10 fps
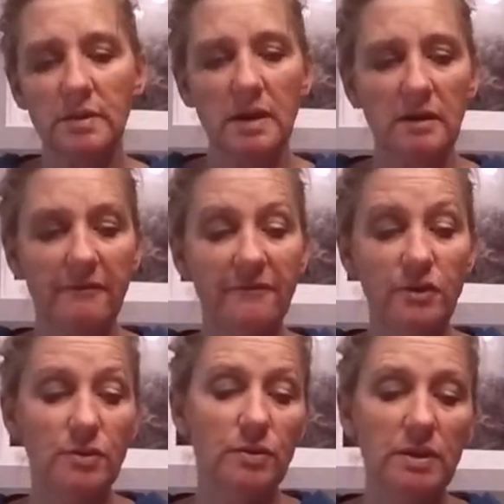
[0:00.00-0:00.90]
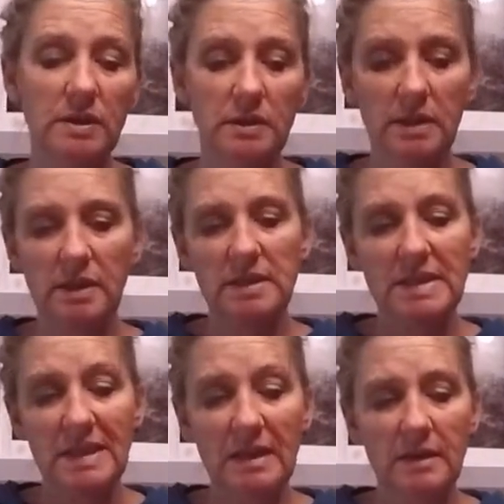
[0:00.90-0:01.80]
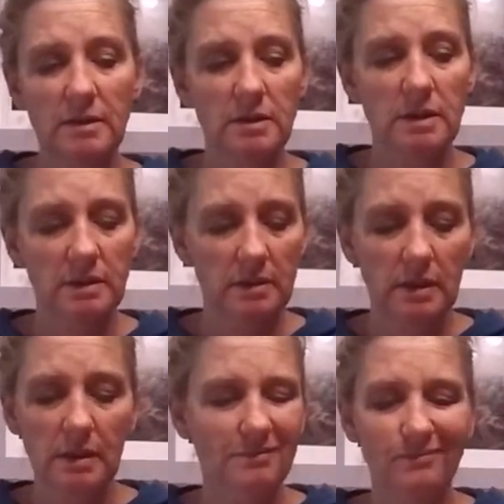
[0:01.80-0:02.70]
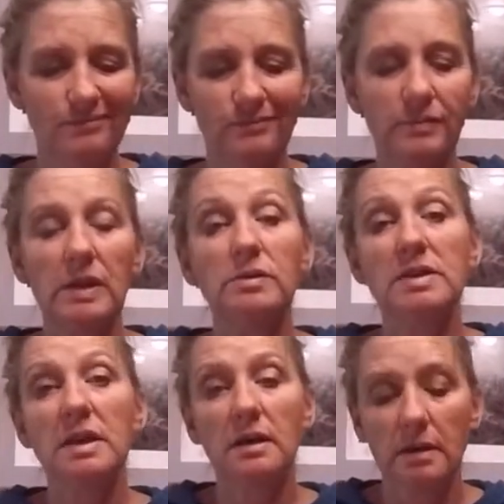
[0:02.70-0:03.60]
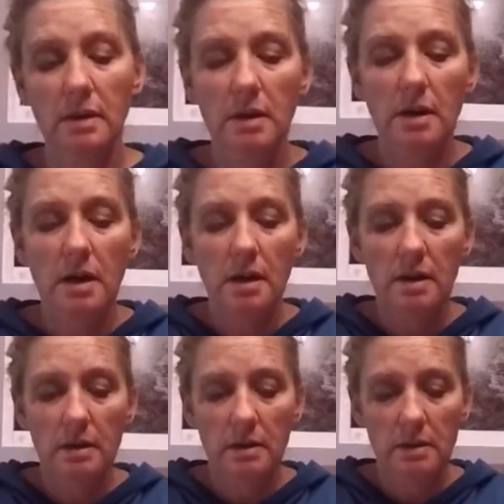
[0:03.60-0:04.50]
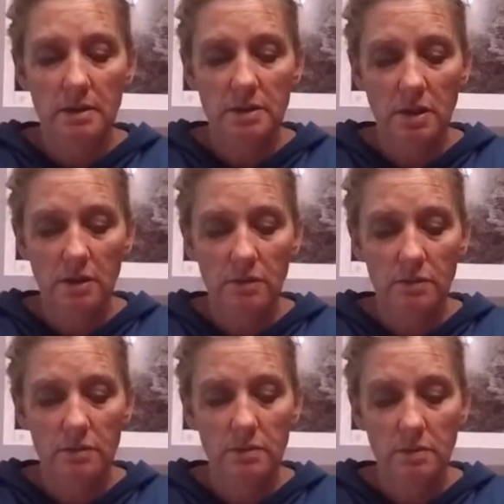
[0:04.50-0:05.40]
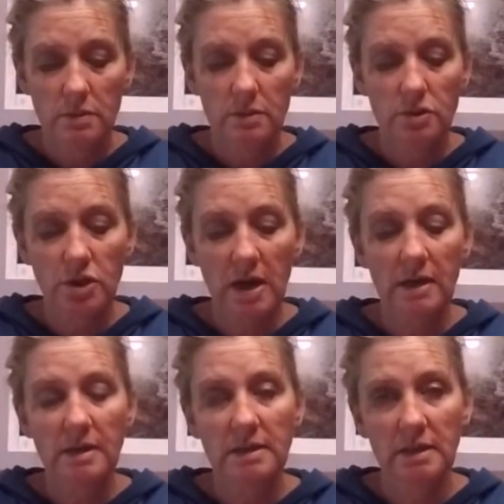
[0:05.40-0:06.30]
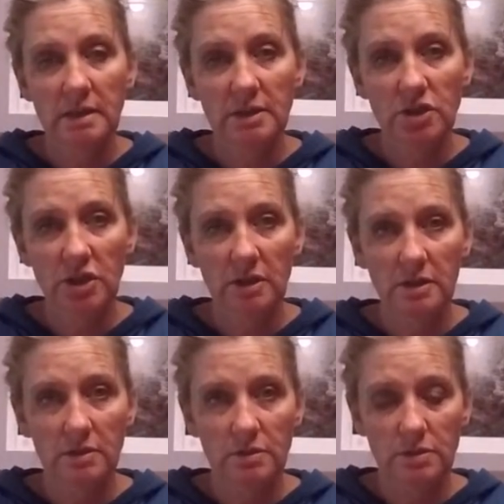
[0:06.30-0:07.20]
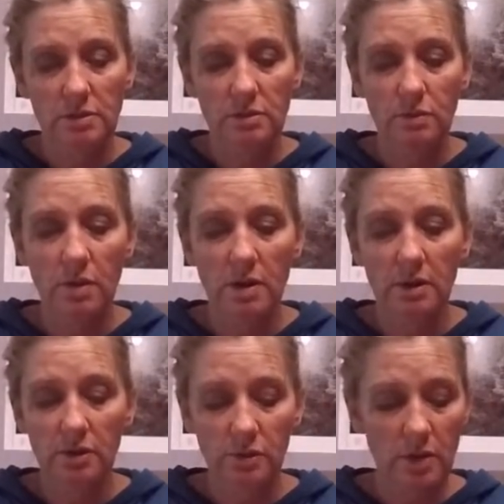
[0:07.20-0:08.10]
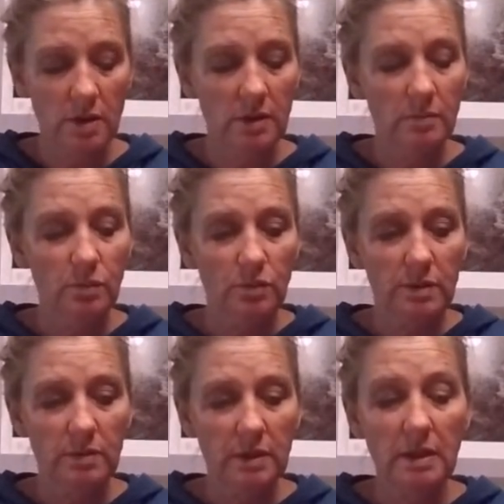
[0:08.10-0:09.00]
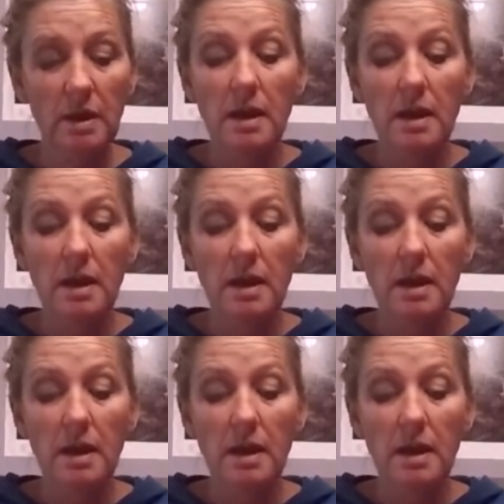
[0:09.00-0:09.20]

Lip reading: kind of food and get a stain on it, that would suck. So try not to eat Cheetos while you are embroidering,